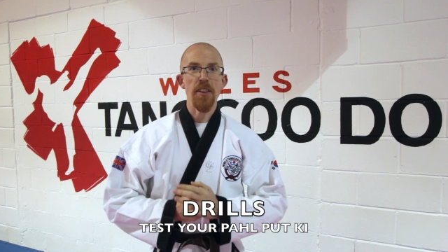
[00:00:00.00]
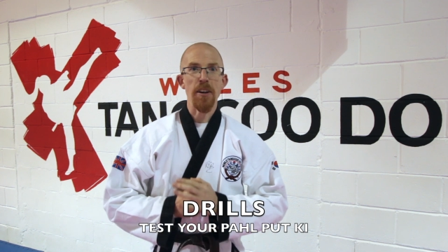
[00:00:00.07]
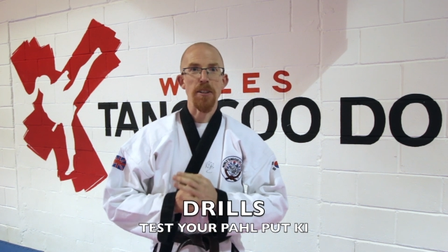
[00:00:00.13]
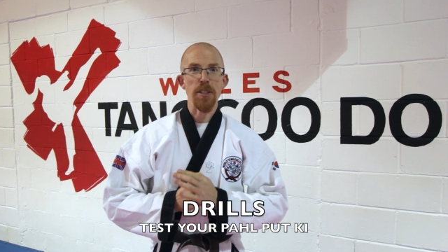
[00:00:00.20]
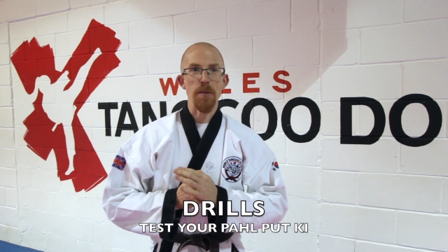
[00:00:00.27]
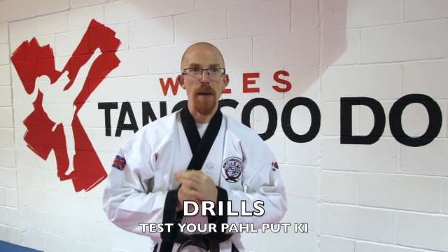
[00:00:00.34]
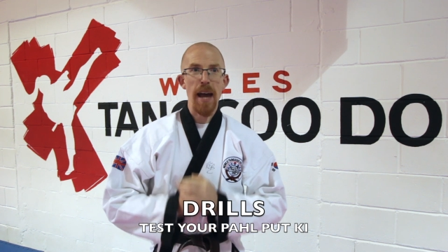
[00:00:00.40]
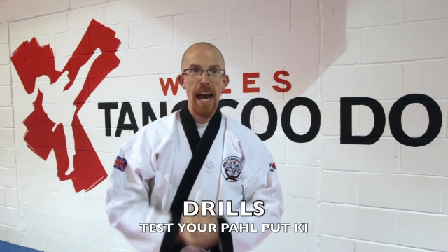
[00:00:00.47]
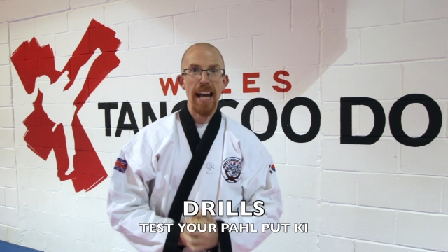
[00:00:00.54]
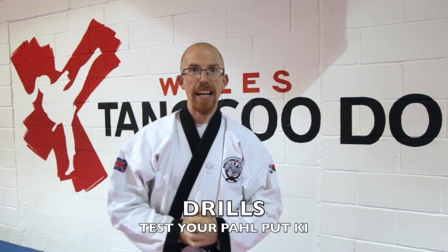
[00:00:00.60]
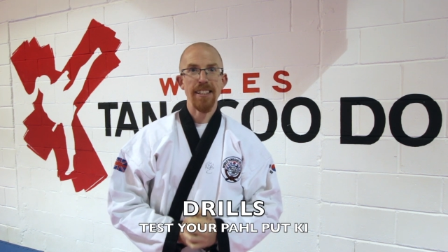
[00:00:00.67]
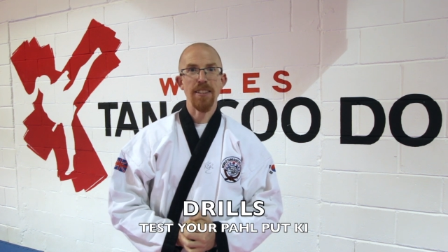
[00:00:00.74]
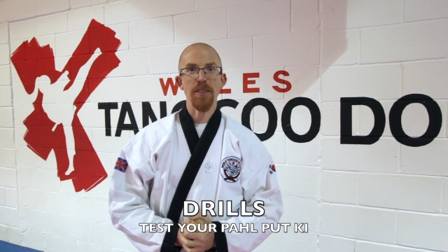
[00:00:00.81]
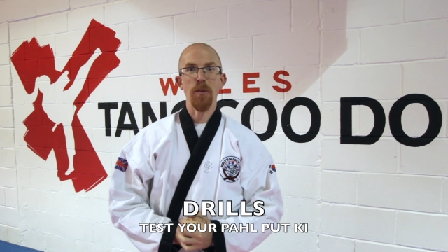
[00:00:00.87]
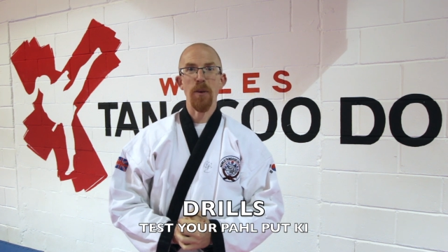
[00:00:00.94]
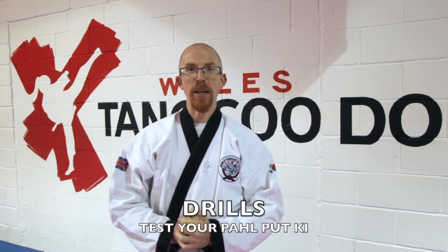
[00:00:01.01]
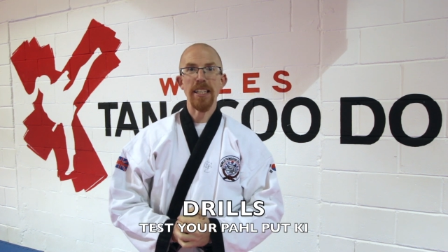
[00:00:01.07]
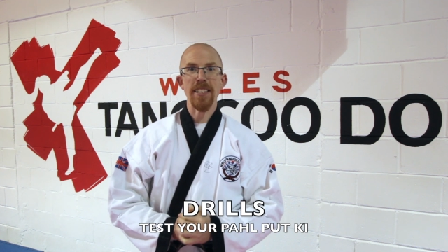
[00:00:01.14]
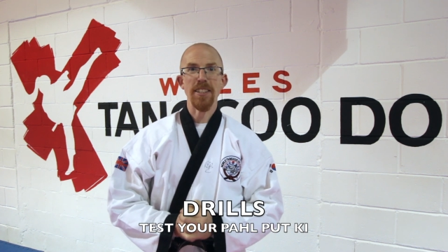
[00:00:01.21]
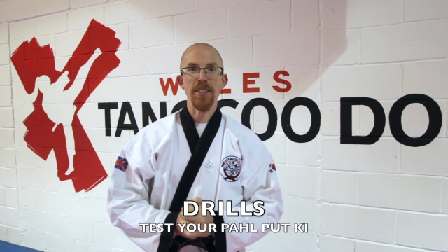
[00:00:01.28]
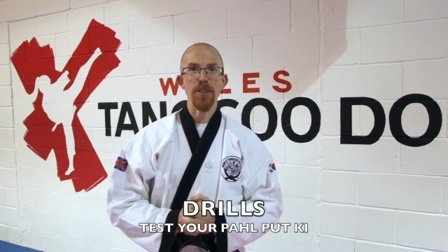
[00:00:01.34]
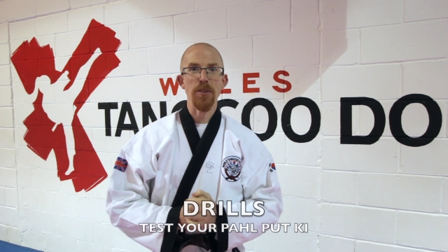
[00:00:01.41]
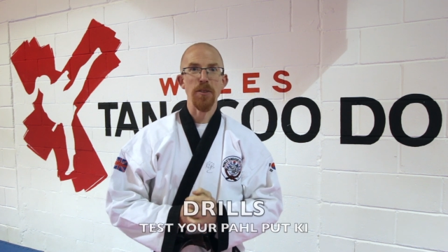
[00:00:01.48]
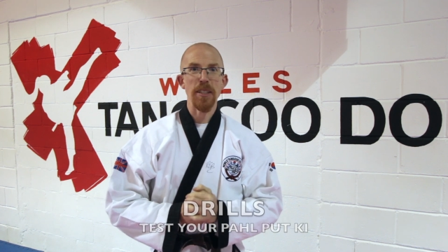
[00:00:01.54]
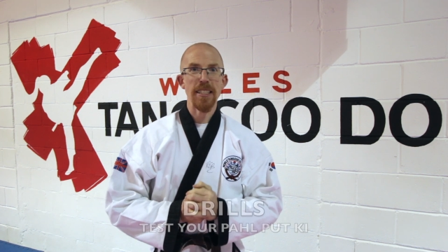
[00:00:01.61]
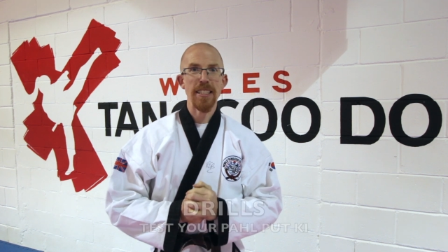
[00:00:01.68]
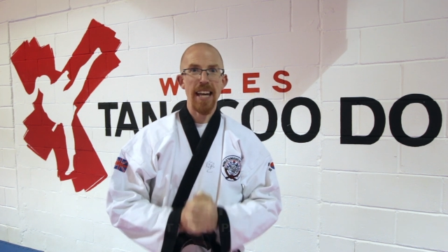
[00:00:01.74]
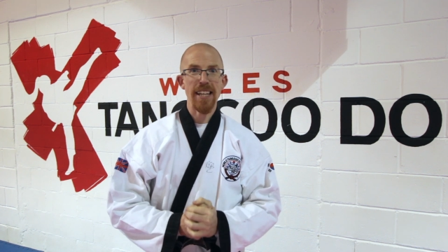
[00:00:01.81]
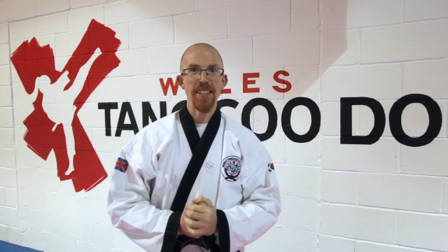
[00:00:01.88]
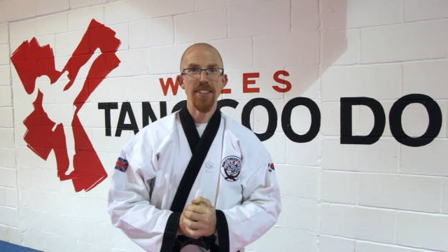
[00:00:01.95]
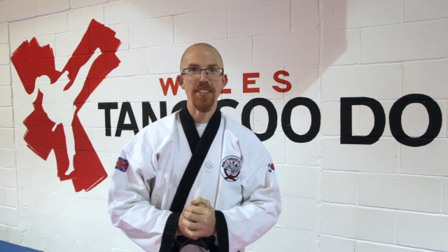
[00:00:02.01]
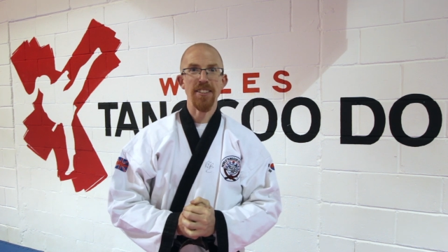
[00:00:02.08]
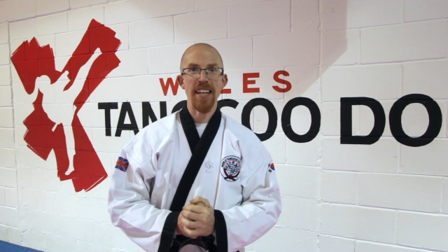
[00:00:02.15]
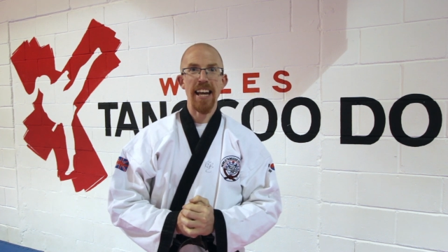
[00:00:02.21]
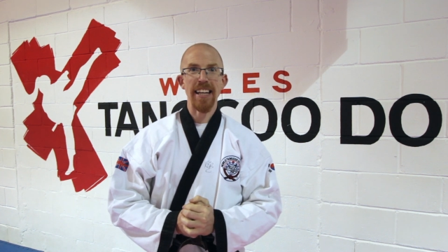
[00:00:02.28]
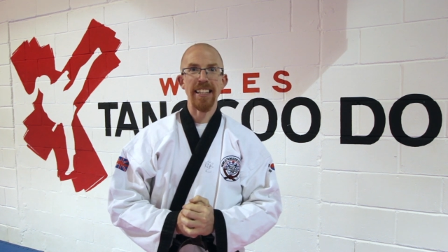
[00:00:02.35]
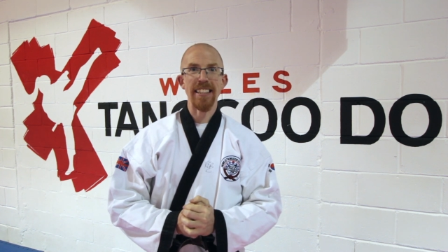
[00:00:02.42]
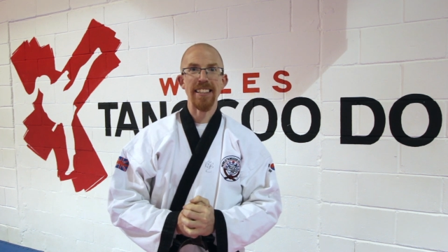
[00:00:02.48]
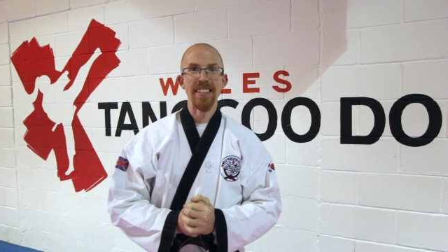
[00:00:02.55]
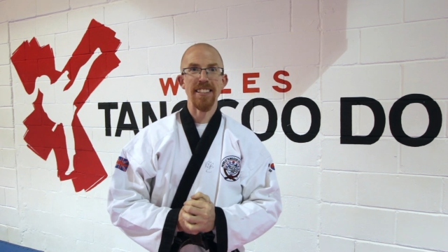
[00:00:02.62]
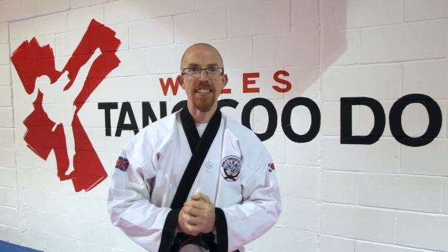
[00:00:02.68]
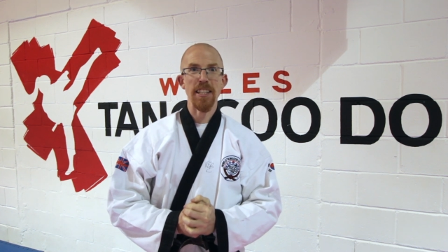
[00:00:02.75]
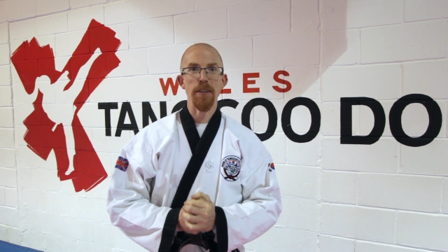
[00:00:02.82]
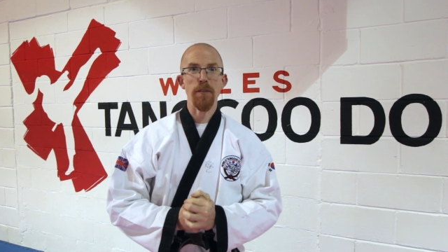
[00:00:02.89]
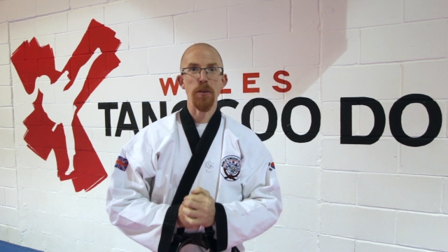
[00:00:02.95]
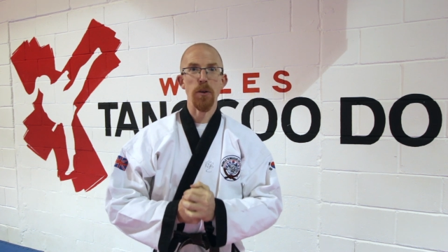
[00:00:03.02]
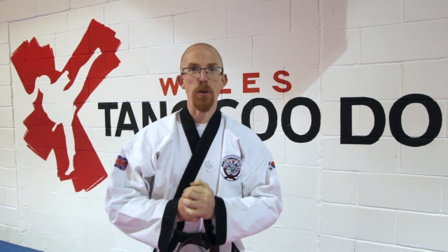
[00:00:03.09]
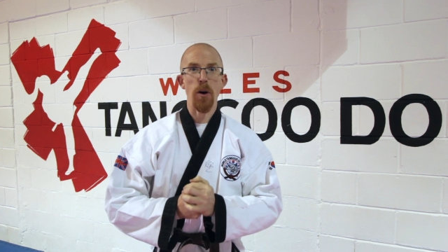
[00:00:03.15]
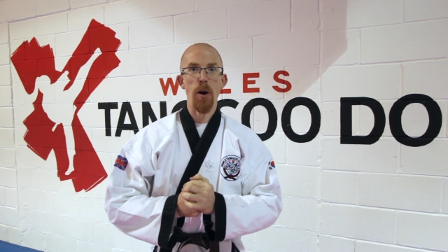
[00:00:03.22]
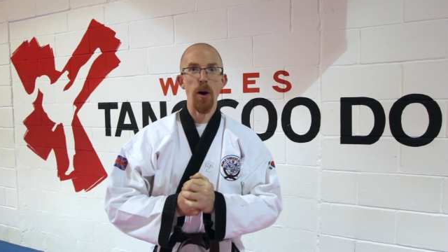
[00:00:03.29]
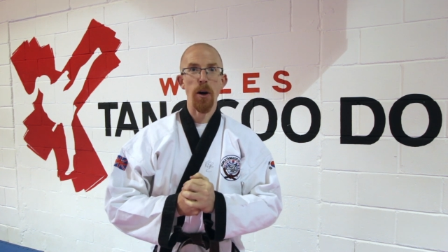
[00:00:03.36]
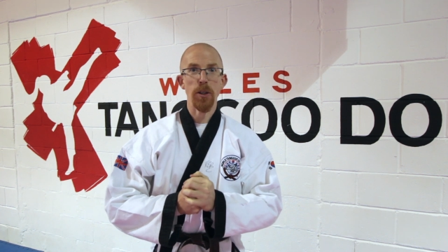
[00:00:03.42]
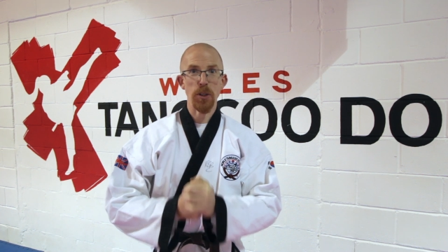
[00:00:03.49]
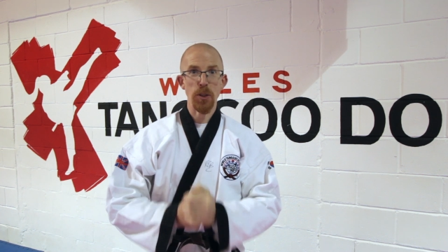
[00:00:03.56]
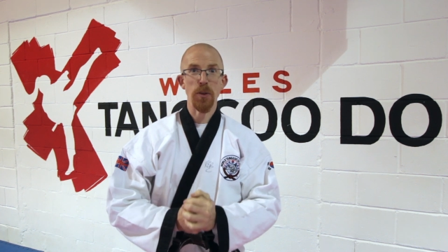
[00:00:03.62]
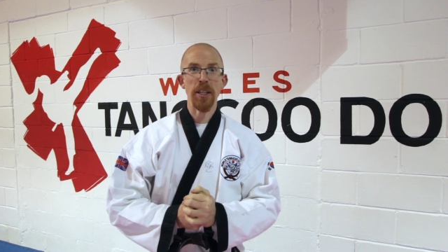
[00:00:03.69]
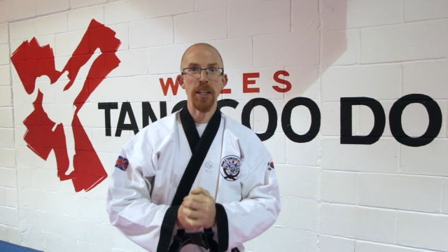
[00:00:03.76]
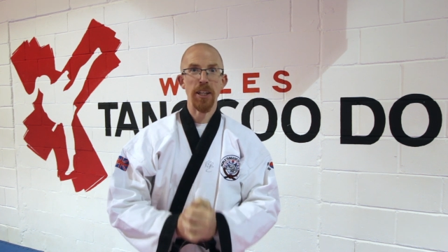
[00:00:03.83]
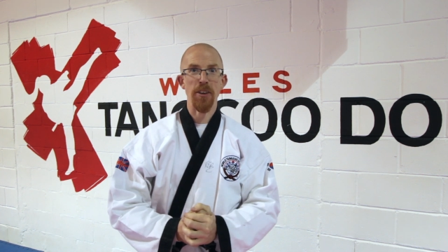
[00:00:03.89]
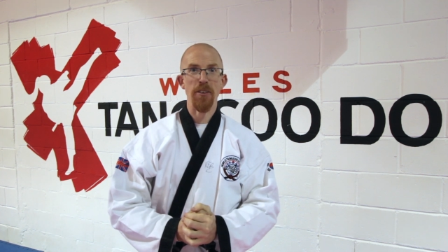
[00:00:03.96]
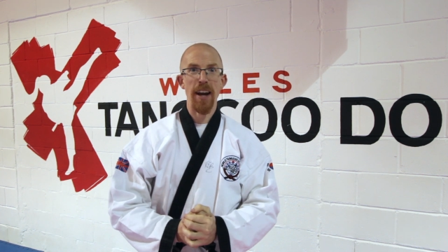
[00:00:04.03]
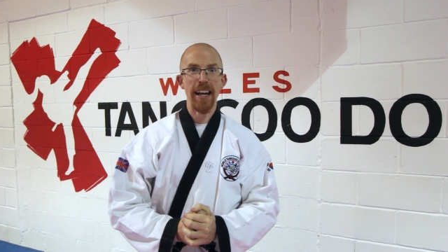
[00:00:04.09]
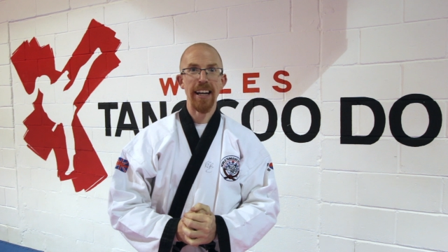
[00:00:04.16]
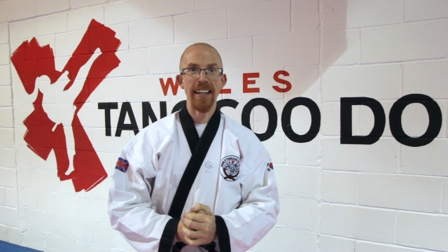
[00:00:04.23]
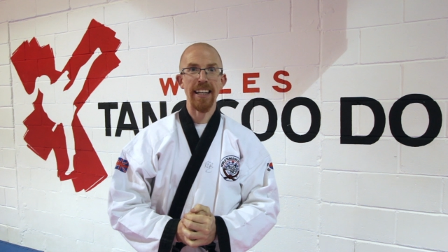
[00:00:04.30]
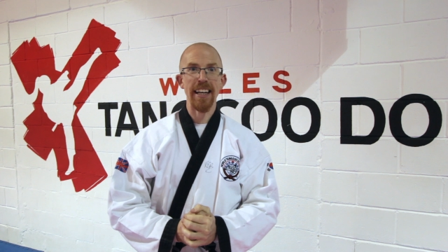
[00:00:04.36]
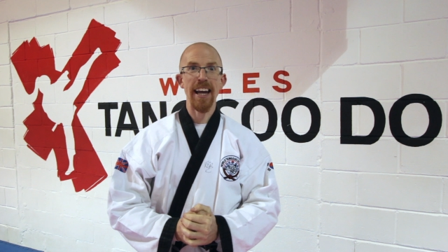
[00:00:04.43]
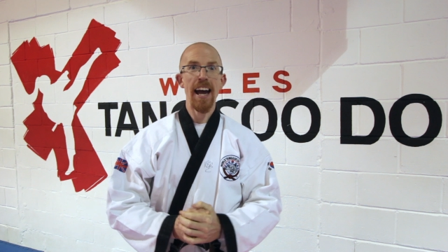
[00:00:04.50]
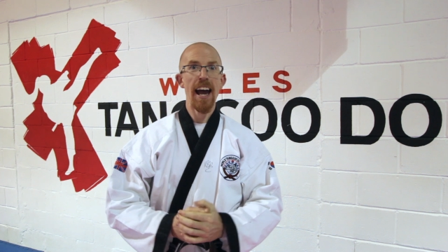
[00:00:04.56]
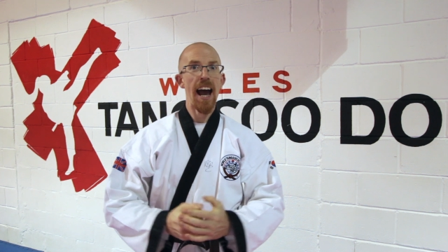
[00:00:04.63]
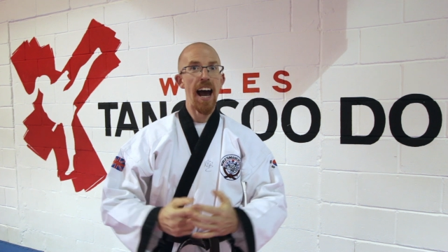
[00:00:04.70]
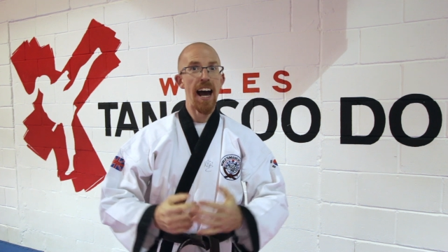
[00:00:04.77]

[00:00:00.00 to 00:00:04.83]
there are some excellent ways to test your technique to see if you are doing it correctly.